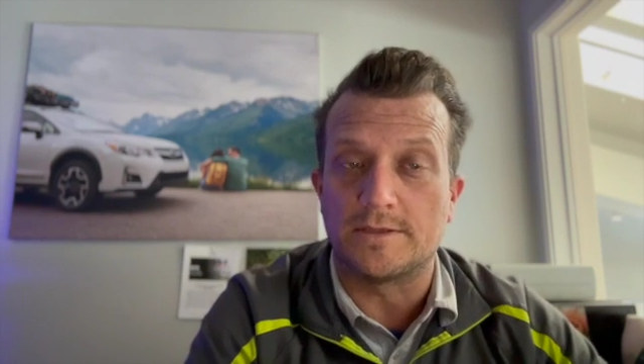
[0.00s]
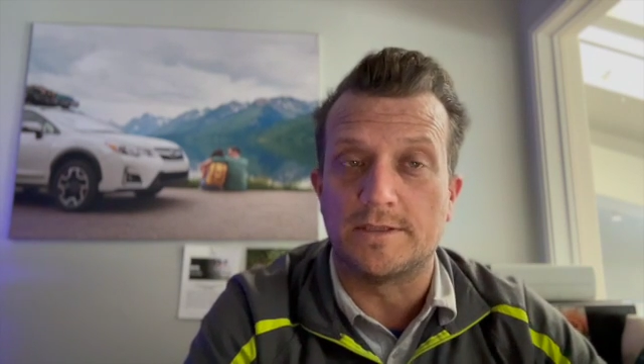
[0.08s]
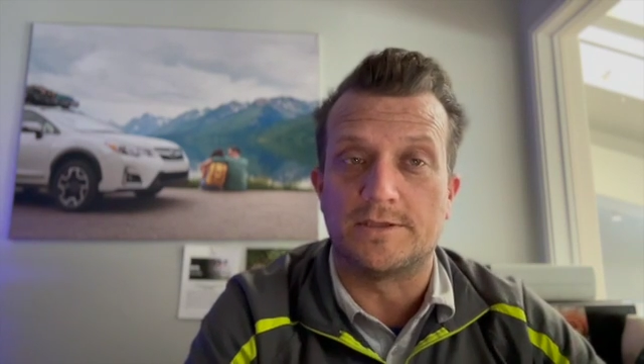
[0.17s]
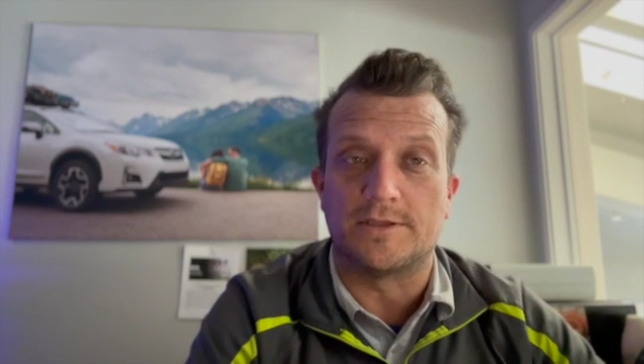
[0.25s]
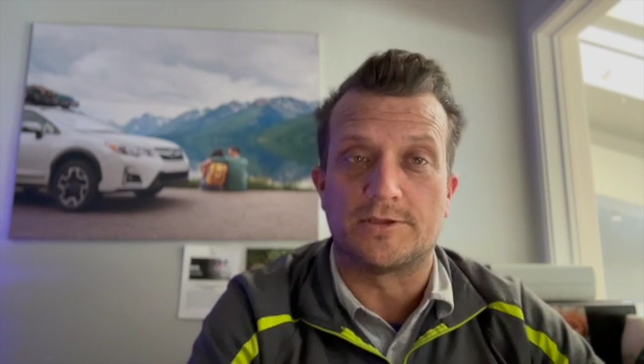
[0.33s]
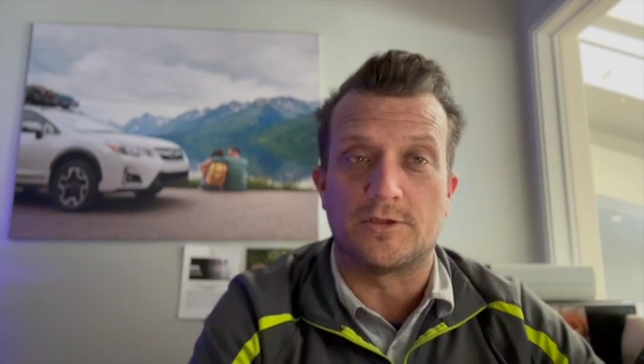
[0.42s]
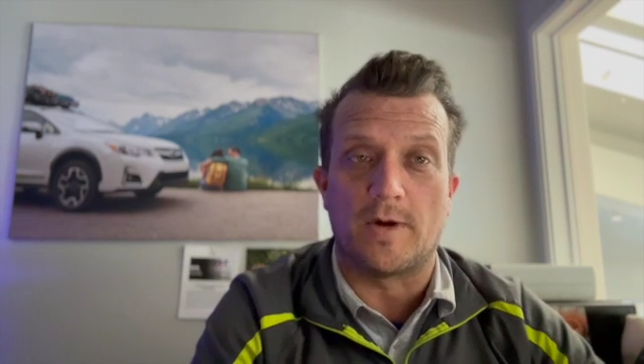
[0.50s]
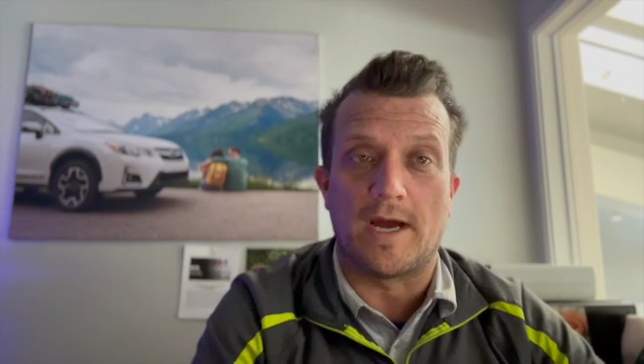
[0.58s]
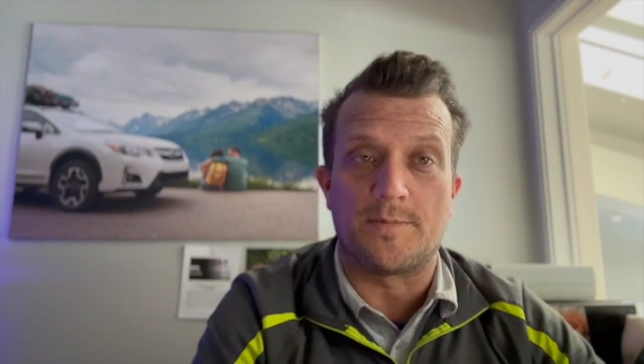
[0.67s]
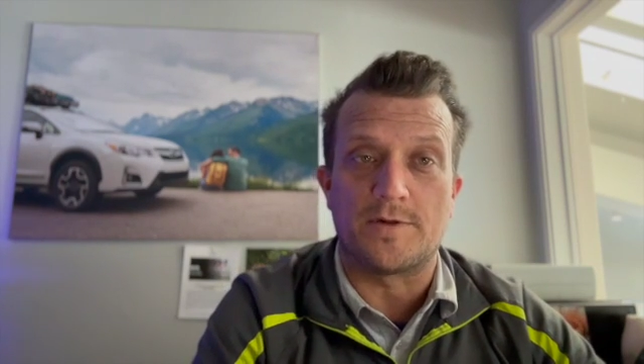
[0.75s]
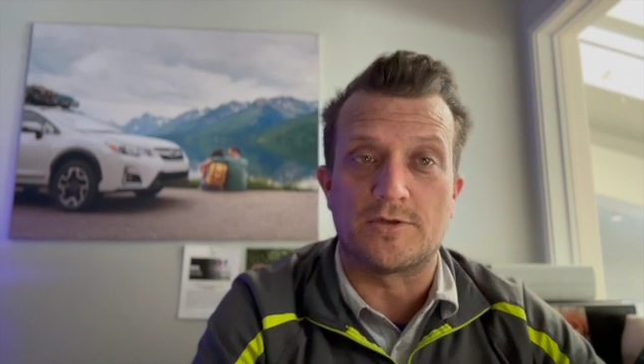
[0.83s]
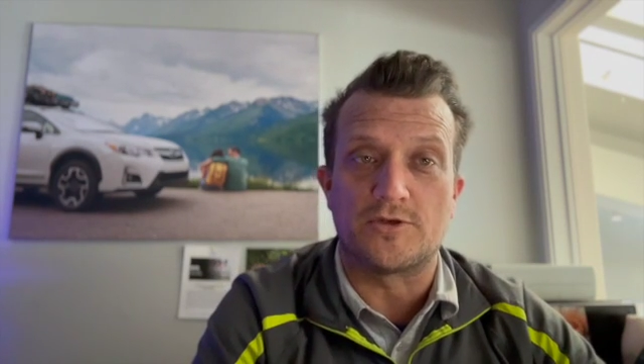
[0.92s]
It just so
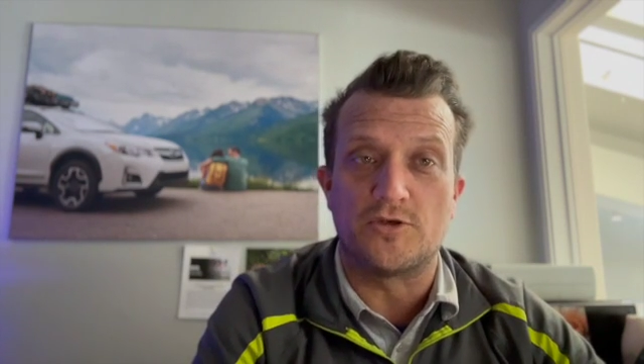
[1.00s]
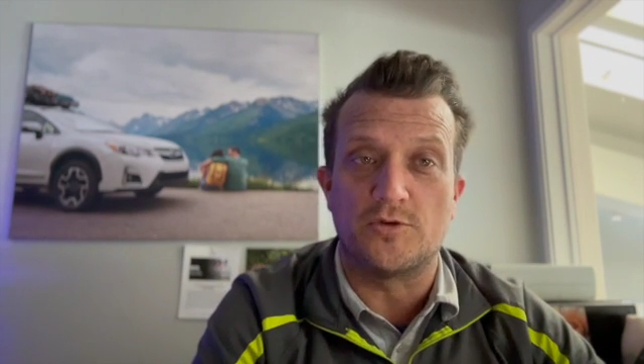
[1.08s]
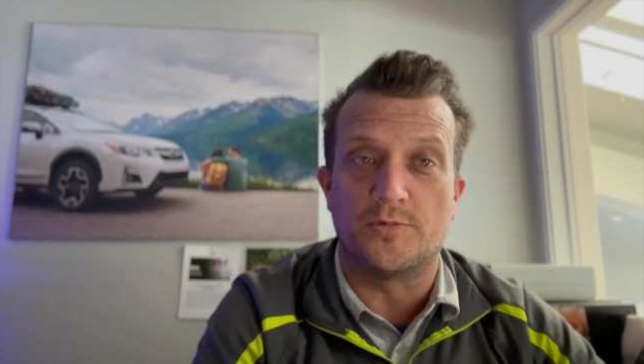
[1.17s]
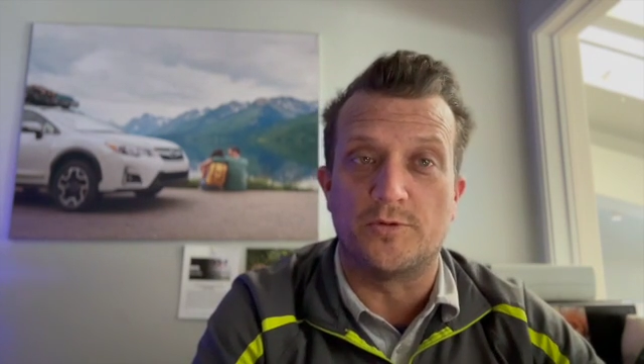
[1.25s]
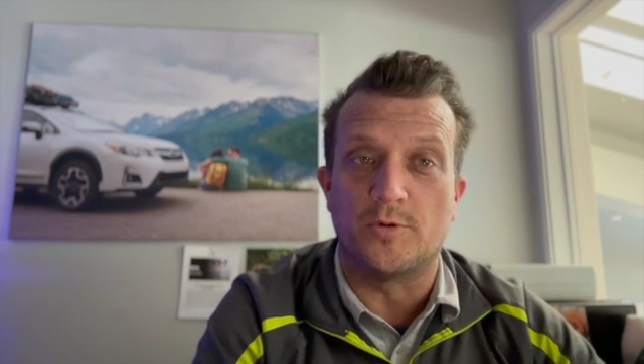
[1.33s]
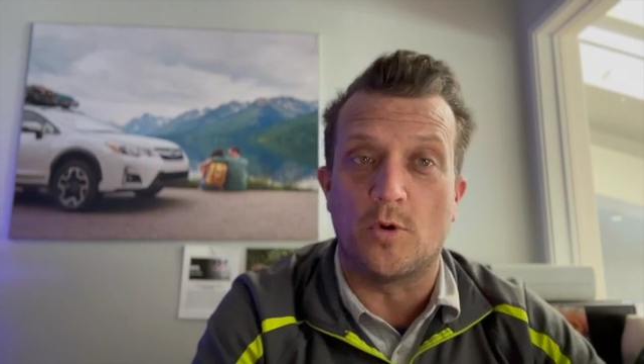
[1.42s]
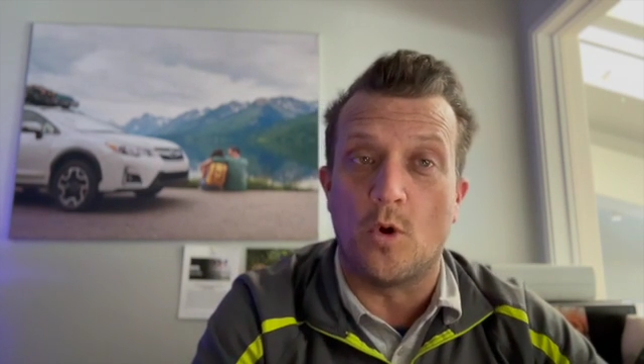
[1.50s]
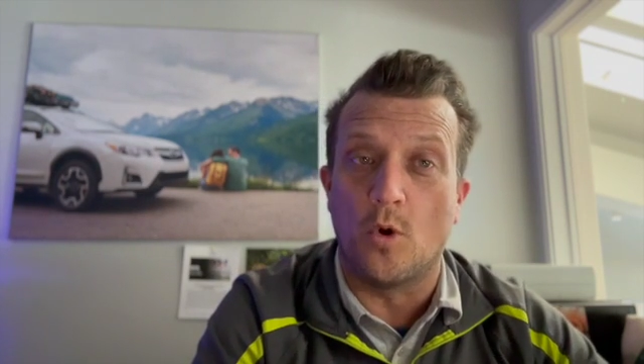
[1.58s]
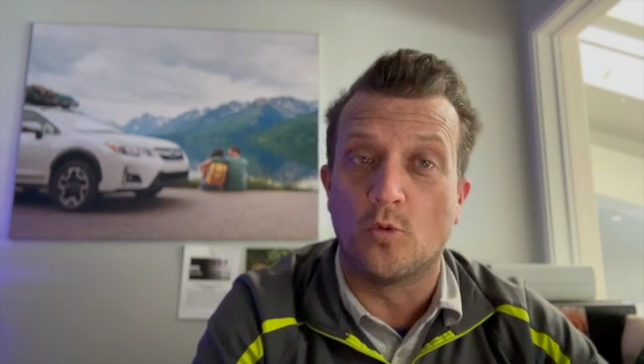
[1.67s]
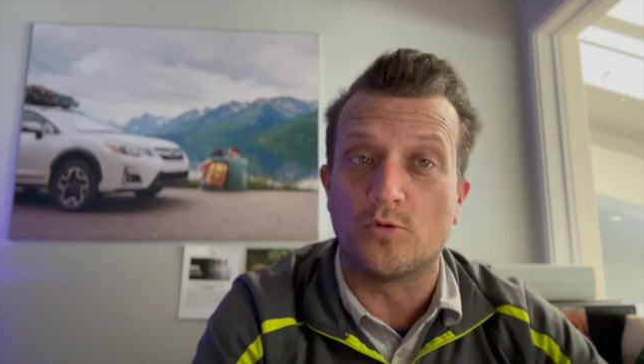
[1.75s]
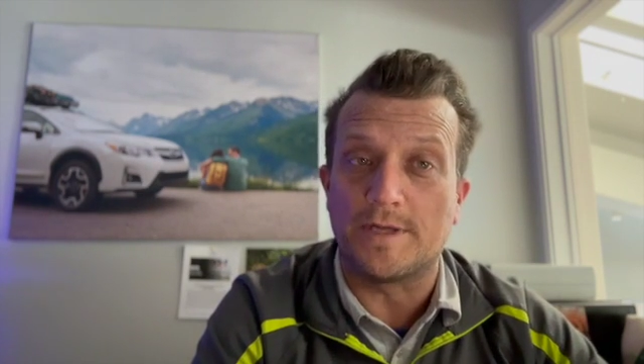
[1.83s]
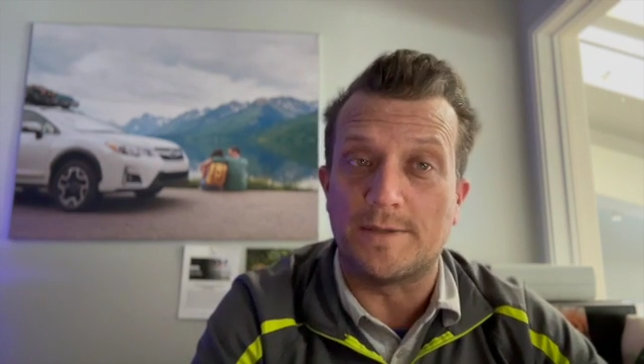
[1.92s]
happens Subaru
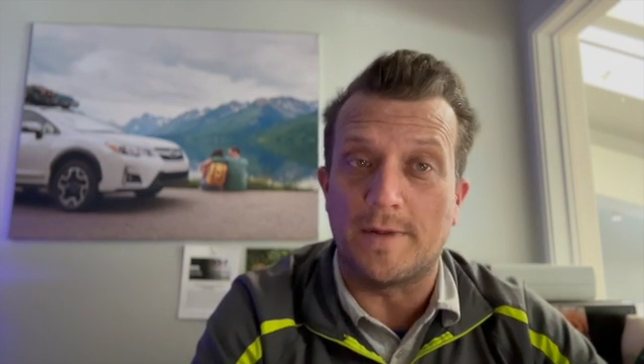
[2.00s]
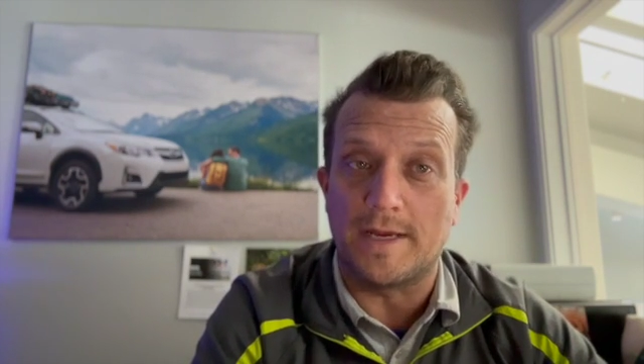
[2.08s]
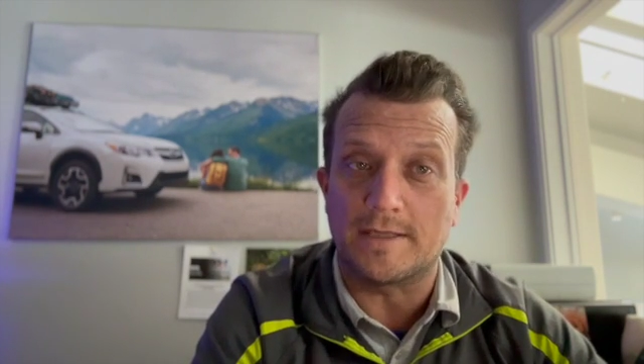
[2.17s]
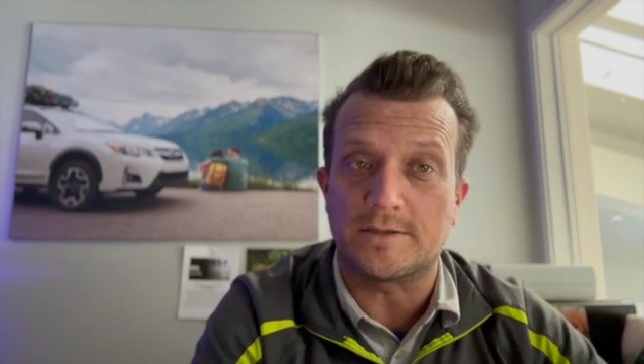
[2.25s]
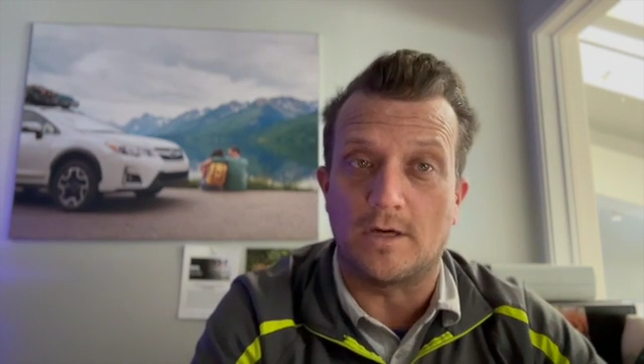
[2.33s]
only makes